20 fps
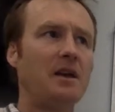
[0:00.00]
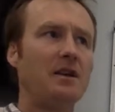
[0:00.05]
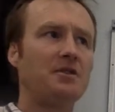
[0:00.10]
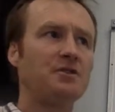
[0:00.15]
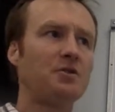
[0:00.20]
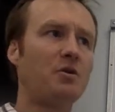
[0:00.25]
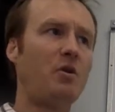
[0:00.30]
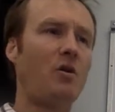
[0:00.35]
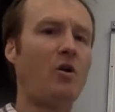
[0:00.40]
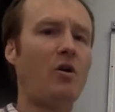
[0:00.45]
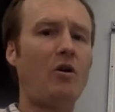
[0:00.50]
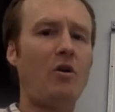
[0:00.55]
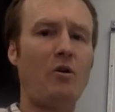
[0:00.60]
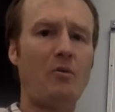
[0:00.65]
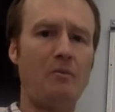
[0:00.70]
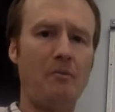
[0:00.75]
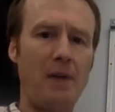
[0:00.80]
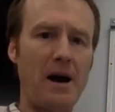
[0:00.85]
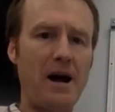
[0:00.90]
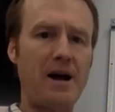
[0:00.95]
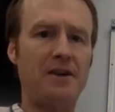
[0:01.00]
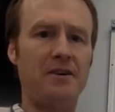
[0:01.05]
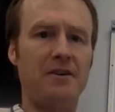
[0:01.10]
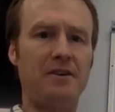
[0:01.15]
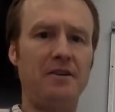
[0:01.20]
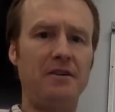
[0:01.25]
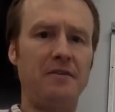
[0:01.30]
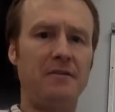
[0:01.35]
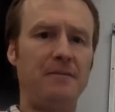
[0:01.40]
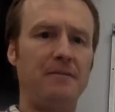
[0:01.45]
So all
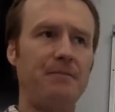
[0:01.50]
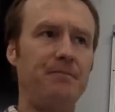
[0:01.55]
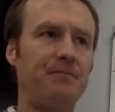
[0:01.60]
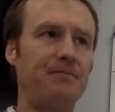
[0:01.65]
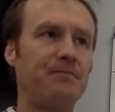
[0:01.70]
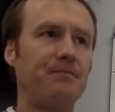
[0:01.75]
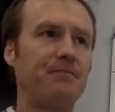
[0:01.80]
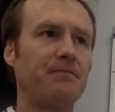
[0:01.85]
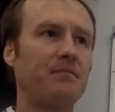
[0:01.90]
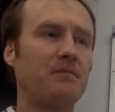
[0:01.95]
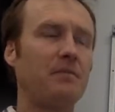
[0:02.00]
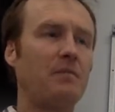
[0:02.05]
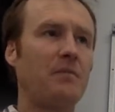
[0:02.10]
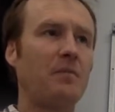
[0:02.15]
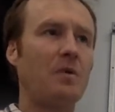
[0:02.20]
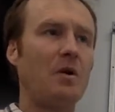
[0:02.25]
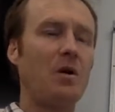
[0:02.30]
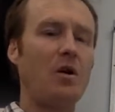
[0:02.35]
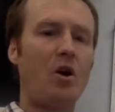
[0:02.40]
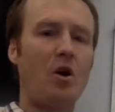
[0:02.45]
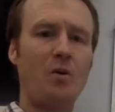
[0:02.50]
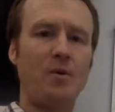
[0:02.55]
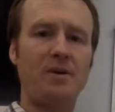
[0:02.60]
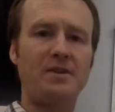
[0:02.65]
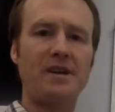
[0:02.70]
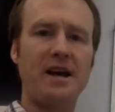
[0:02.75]
matter always